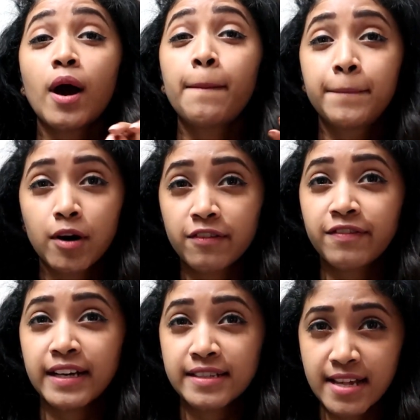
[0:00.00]
your
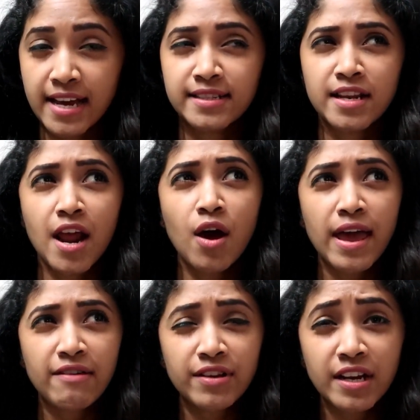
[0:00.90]
perfect size. Now
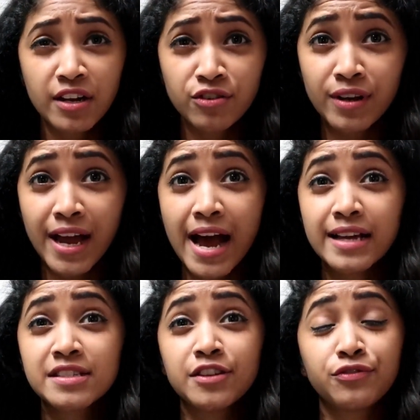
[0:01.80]
every country
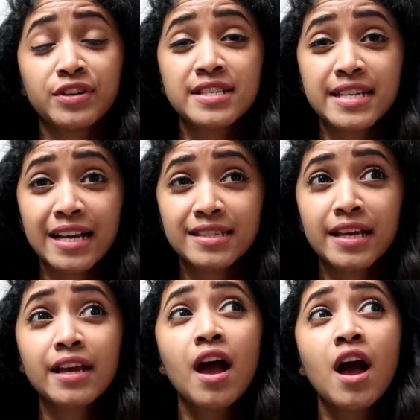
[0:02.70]
has different
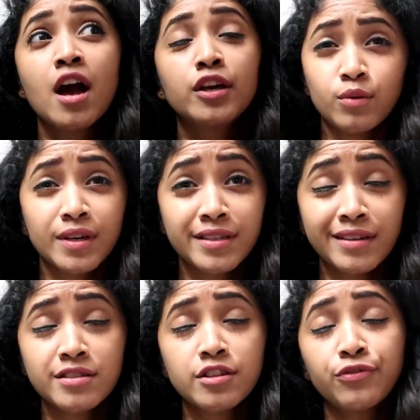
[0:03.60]
sizing. UK
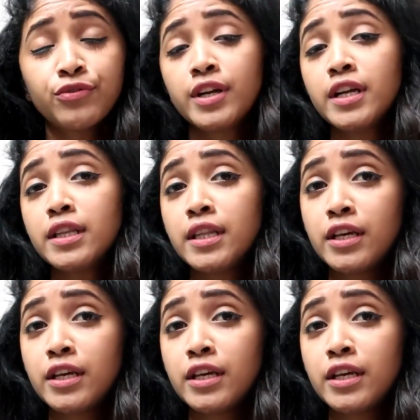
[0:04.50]
size is different,